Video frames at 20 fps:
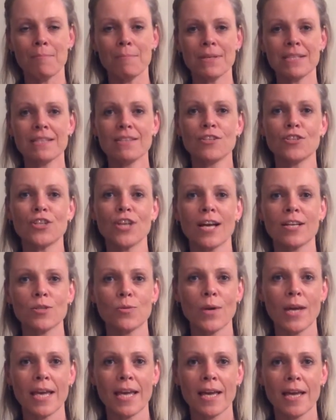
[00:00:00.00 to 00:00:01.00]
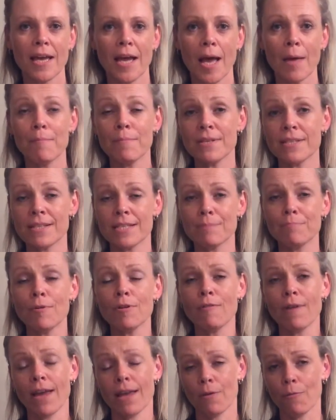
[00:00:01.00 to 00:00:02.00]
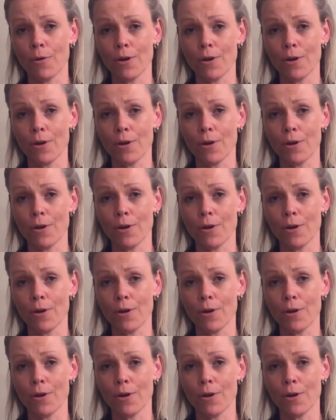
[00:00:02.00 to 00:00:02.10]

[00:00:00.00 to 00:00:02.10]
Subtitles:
Mrs. Chadwick and Mrs. Murray